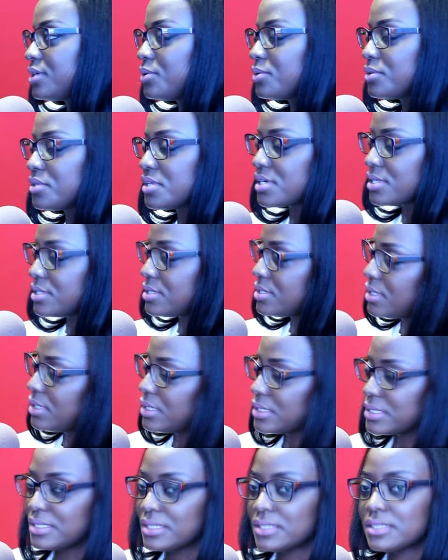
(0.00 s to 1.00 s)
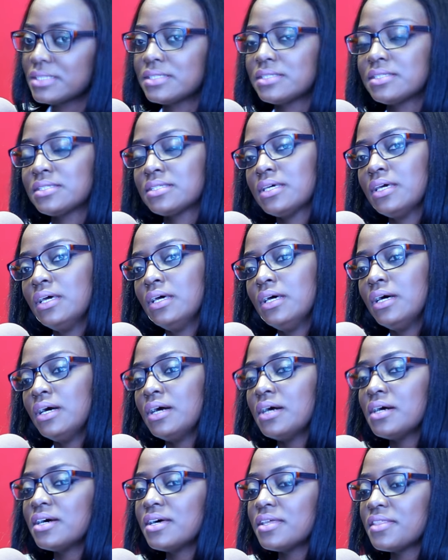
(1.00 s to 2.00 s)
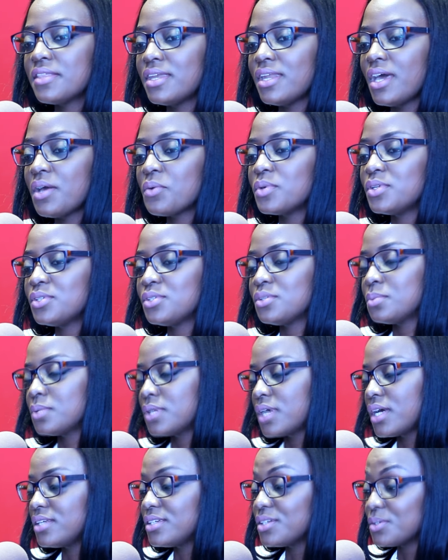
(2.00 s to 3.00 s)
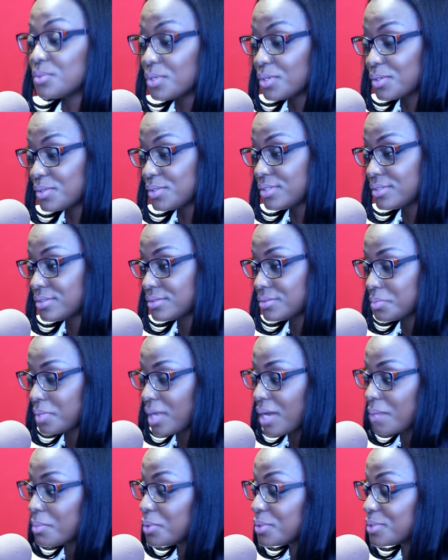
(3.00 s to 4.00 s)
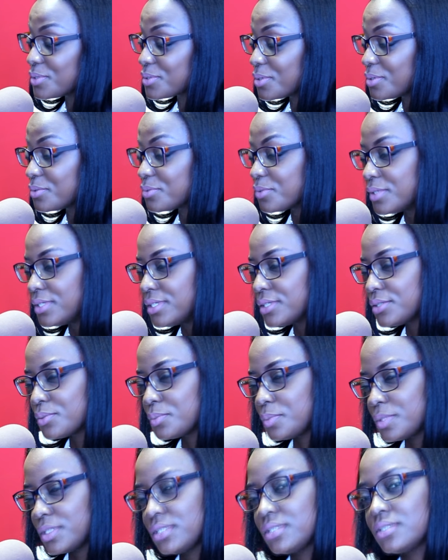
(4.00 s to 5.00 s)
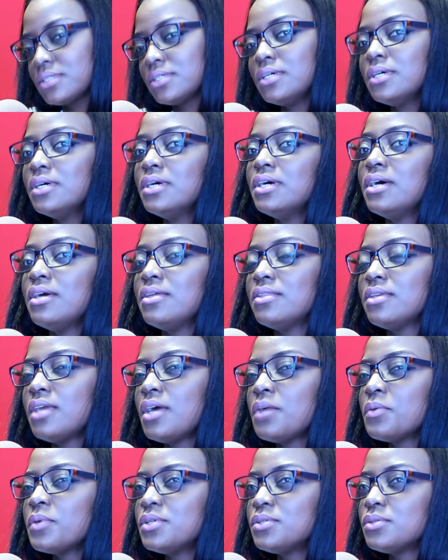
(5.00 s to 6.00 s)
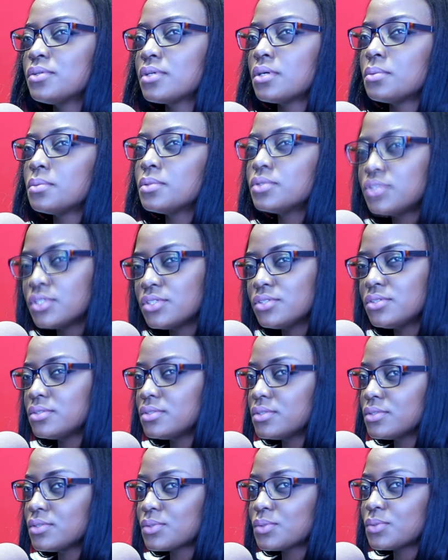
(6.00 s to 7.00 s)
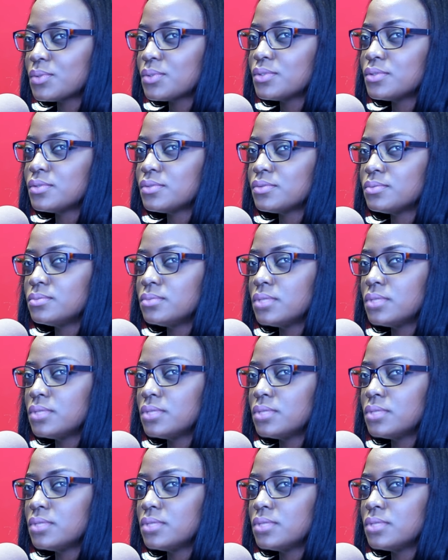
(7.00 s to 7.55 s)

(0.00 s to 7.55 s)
i don't mm-hmm. think it still exists uh, then i went to buganda road primary school for a little bit mm-hmm. and then i went to kabojja junior school